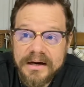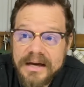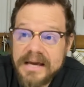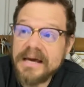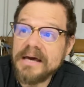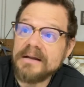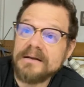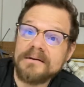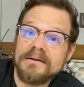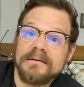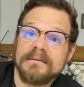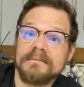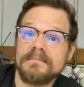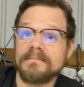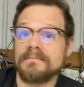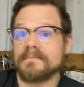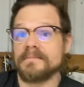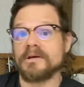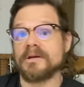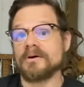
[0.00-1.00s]
And
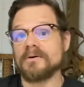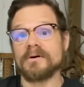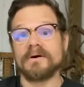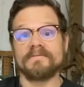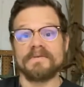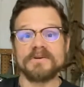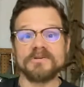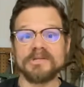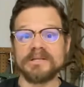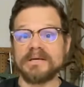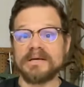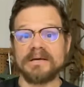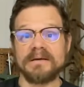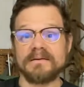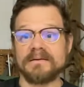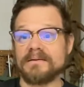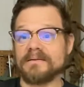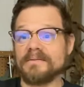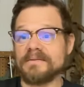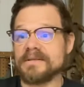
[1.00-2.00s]
eventually
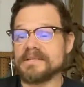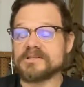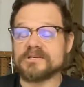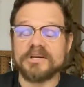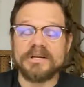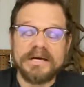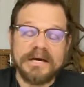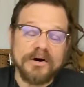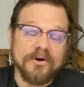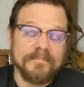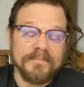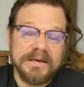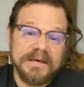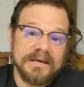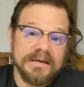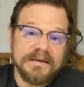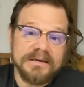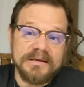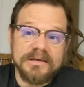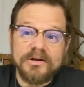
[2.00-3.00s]
it's going to help
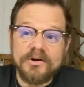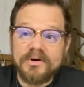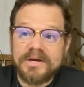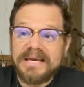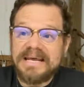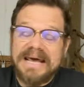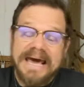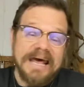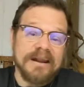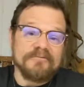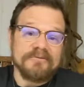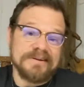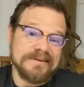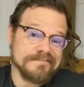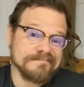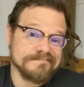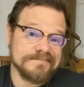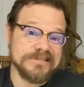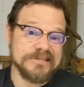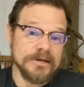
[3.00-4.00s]
me, get out of it.
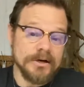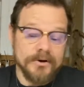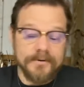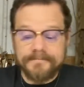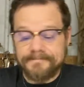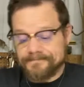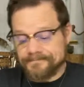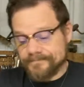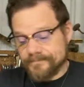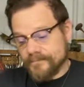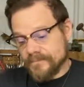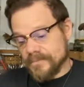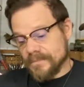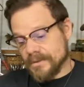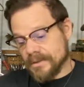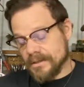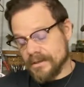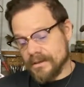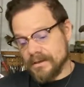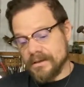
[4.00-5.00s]

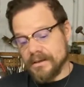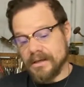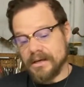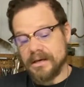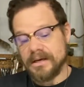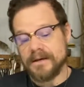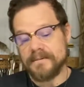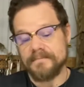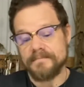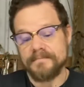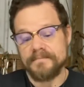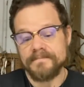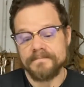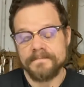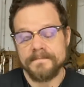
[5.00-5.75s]
Um,